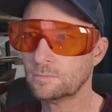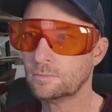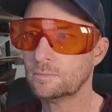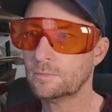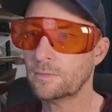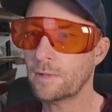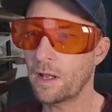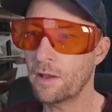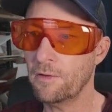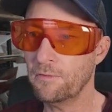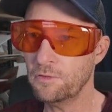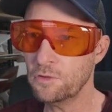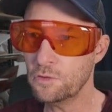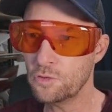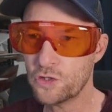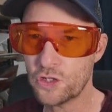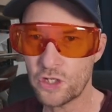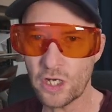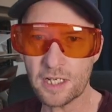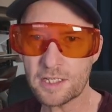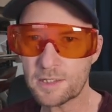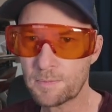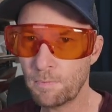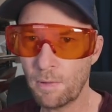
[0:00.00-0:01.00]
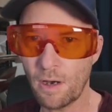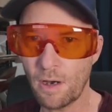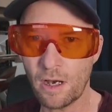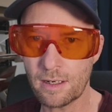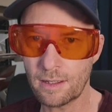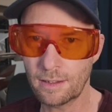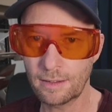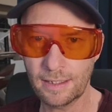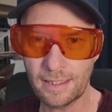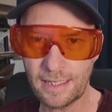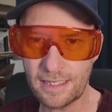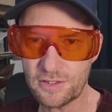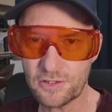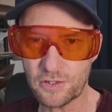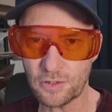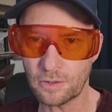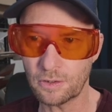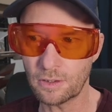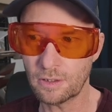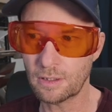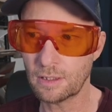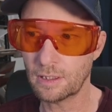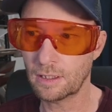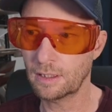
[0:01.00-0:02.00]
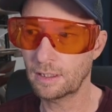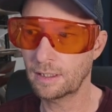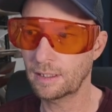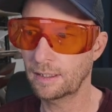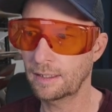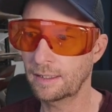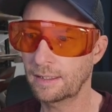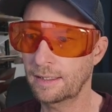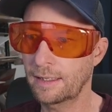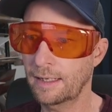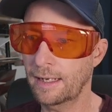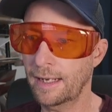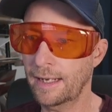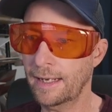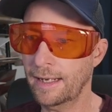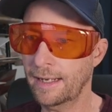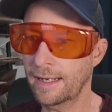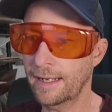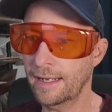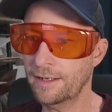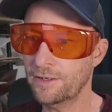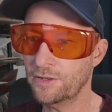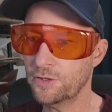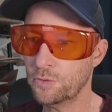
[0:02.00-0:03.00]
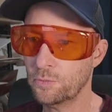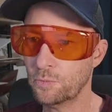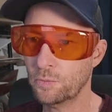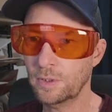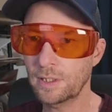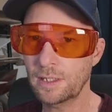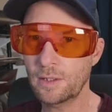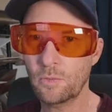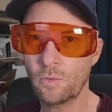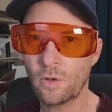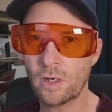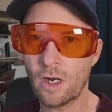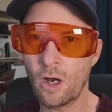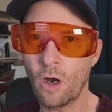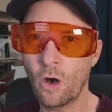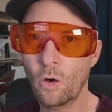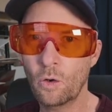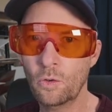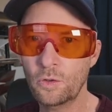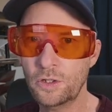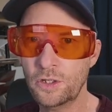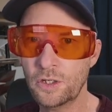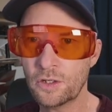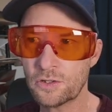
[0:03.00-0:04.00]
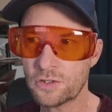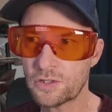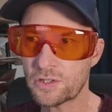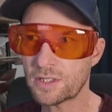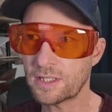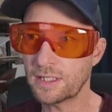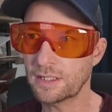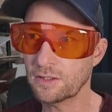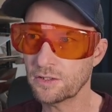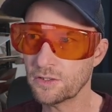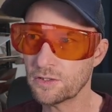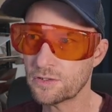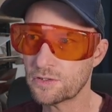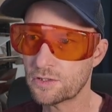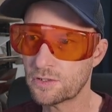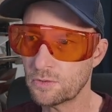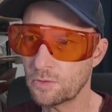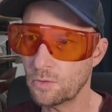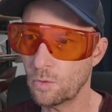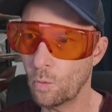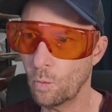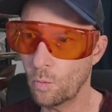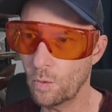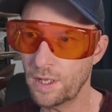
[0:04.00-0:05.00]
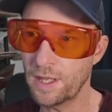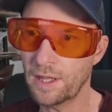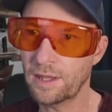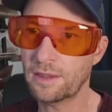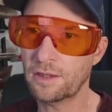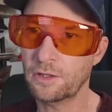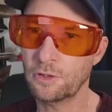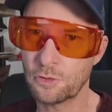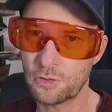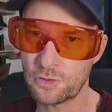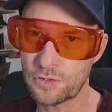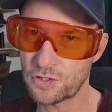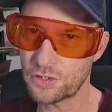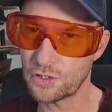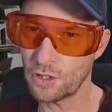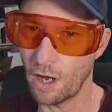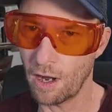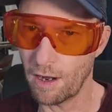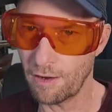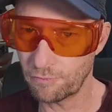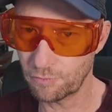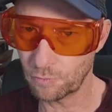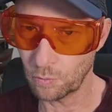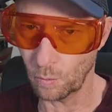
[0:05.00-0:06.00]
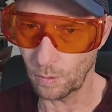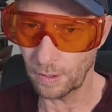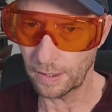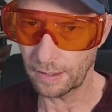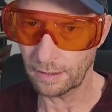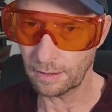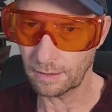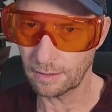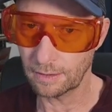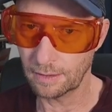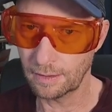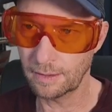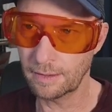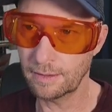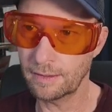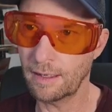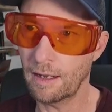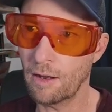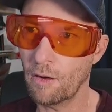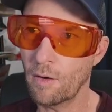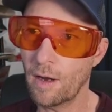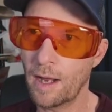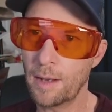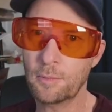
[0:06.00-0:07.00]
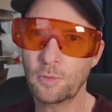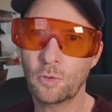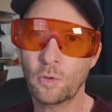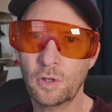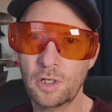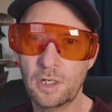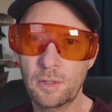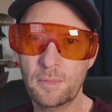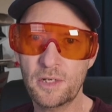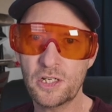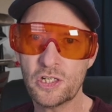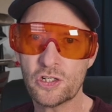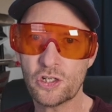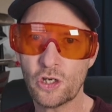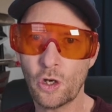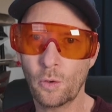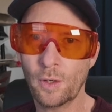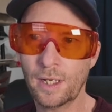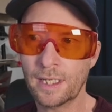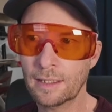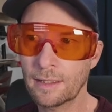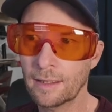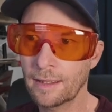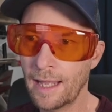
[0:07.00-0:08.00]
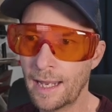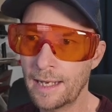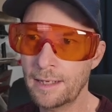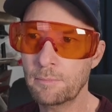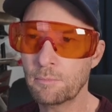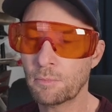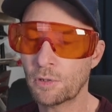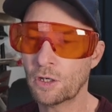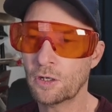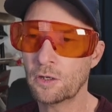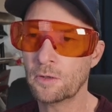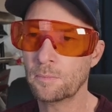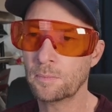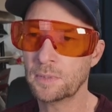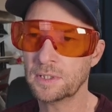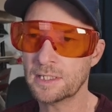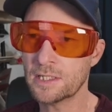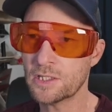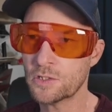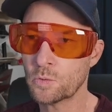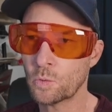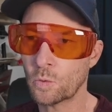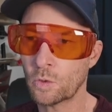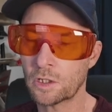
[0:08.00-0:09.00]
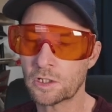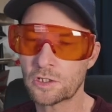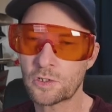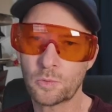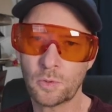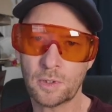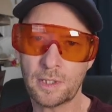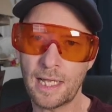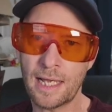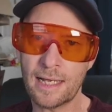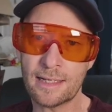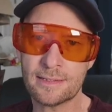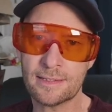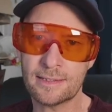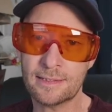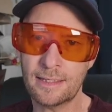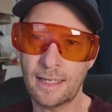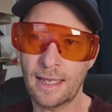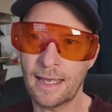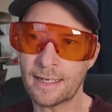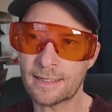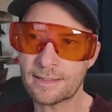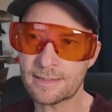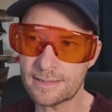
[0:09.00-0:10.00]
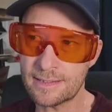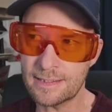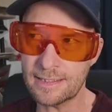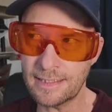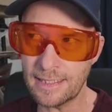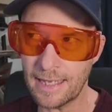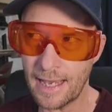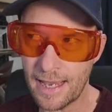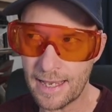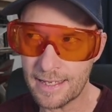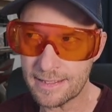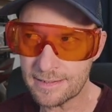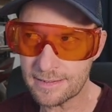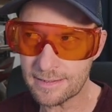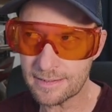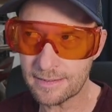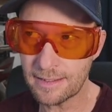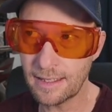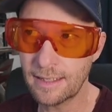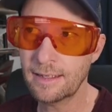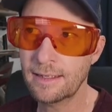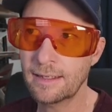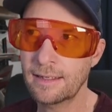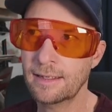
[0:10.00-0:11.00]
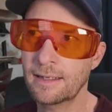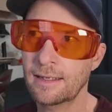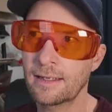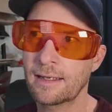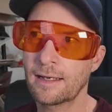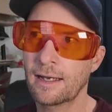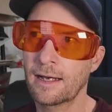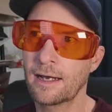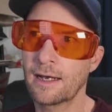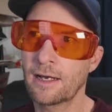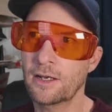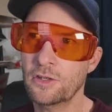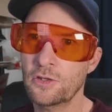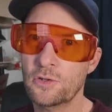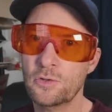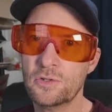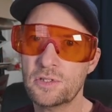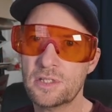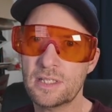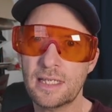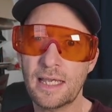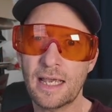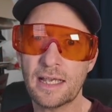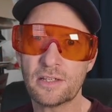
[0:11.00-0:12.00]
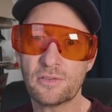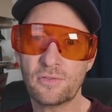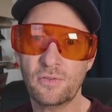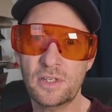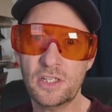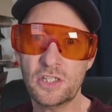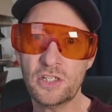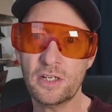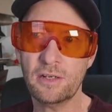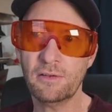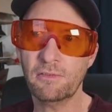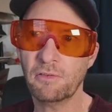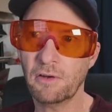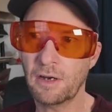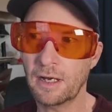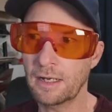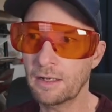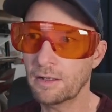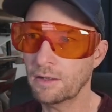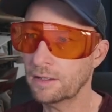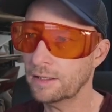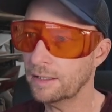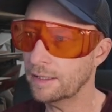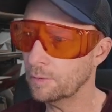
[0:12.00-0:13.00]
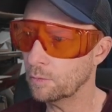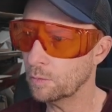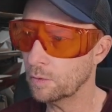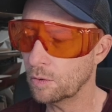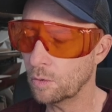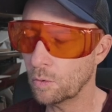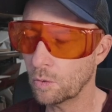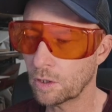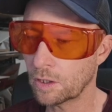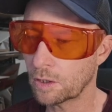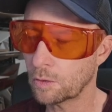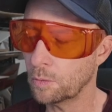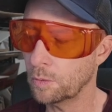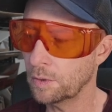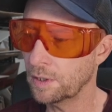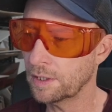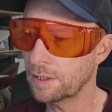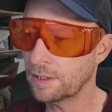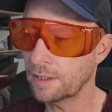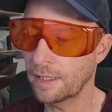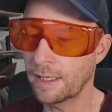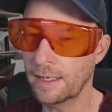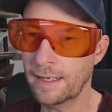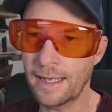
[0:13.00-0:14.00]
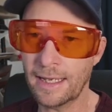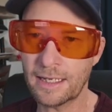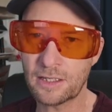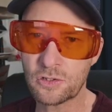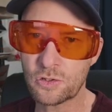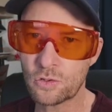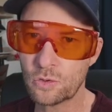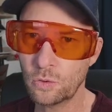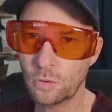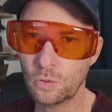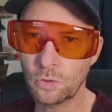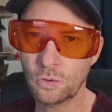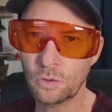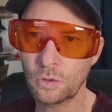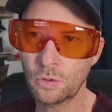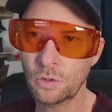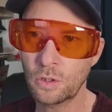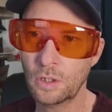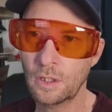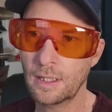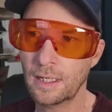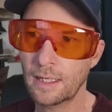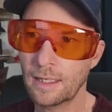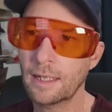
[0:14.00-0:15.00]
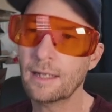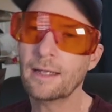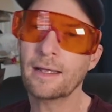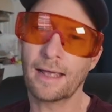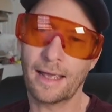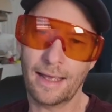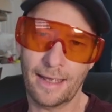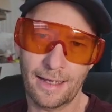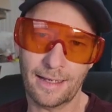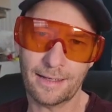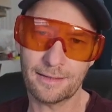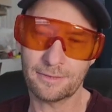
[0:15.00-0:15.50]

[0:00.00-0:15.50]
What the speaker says: if you just bought a laser, and you really want to hone your skills with your software. Now, I'm going to be showing Lightburn, but this works with XCS. Use the SVG file. It will work with Xtool. It